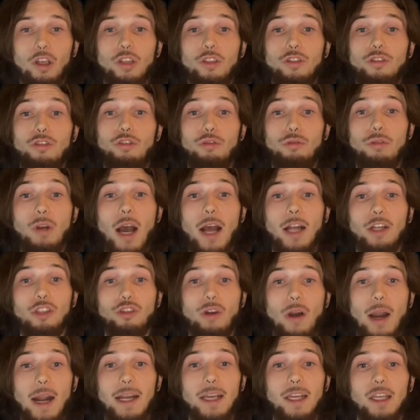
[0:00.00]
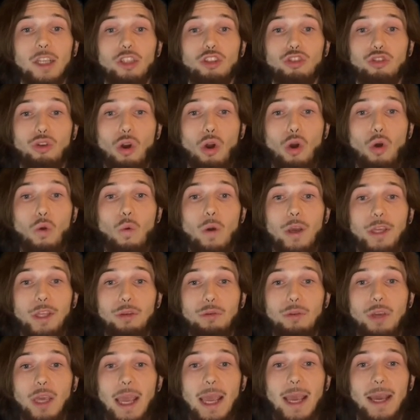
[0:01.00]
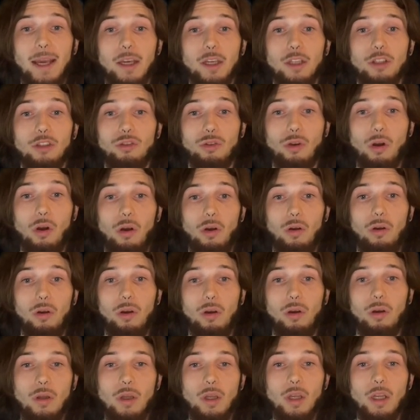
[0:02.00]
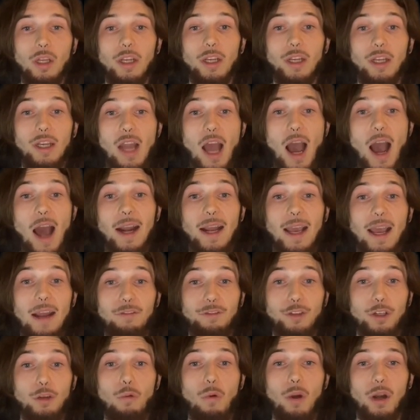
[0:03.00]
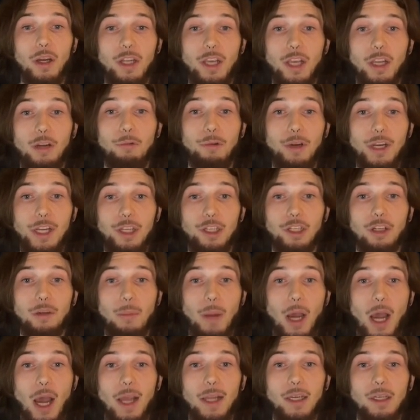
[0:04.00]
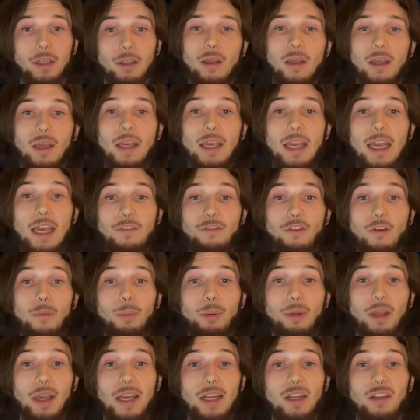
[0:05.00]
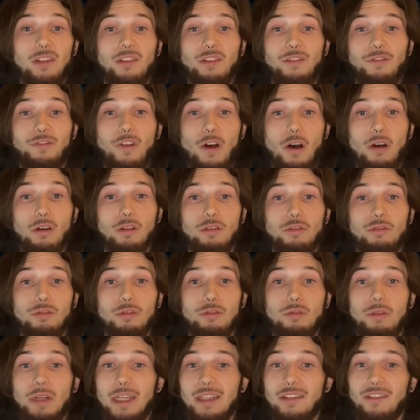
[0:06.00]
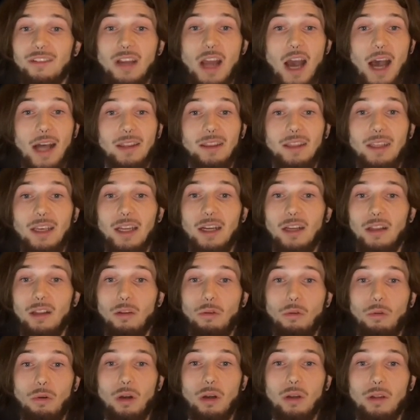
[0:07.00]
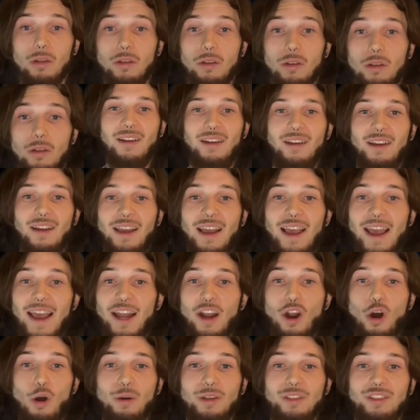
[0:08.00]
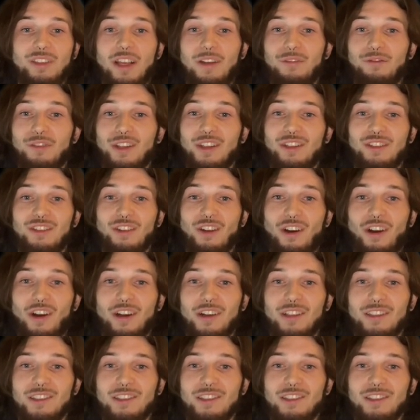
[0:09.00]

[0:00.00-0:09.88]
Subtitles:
Do not try to control what you can't control. Not everyone can read your mind. If a plan doesn't follow through, it's not the end of the world. And always aim for the stars.